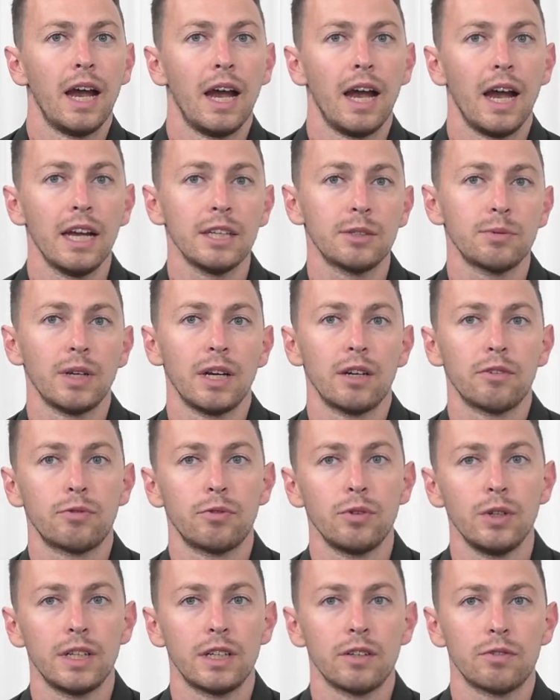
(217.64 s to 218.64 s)
As we have
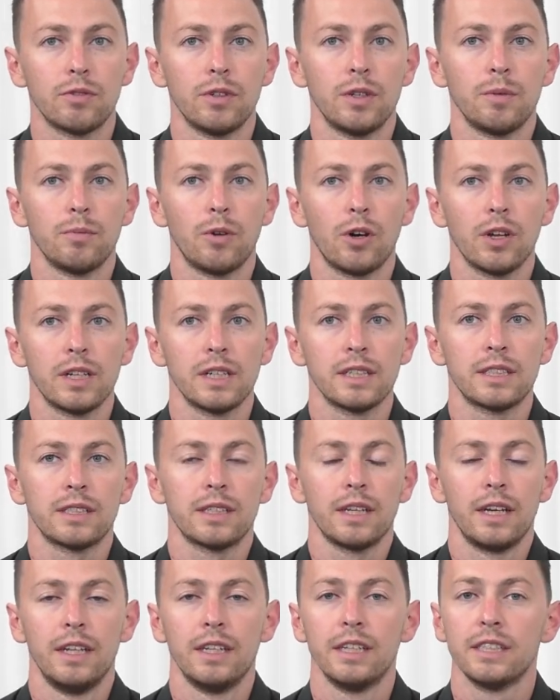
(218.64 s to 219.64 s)
three different models,
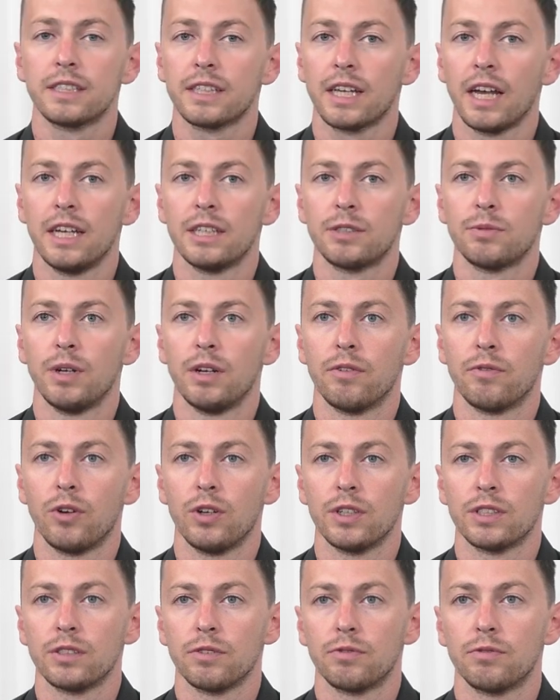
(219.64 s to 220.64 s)
in this case we have
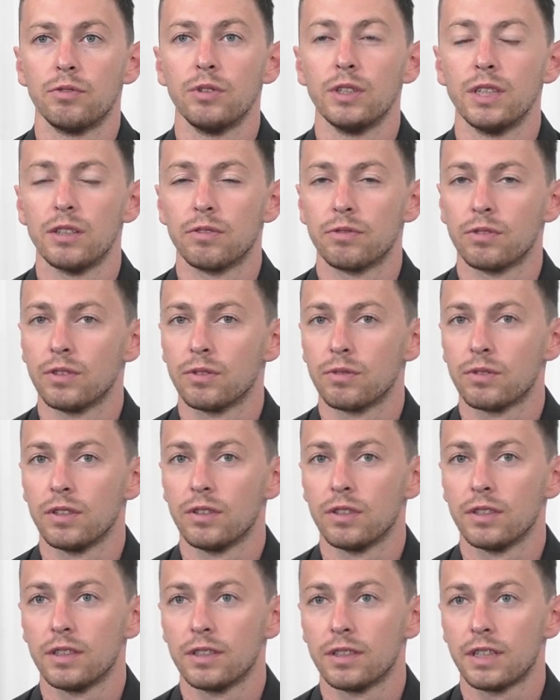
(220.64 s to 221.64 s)
also three different
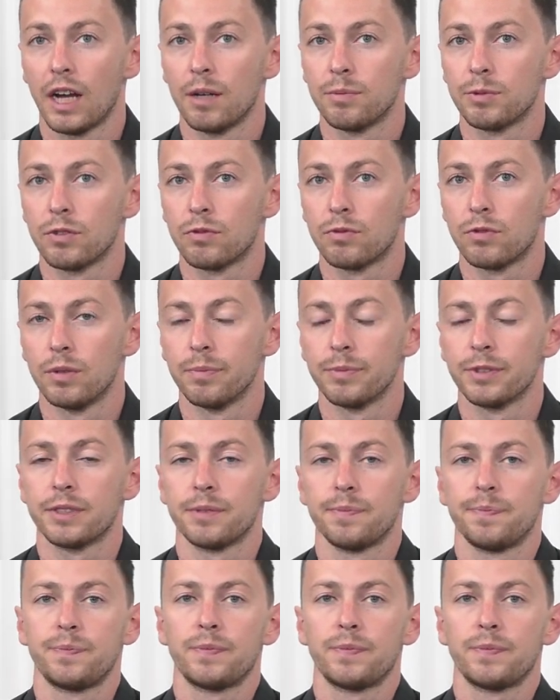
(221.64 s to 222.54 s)
types of rims.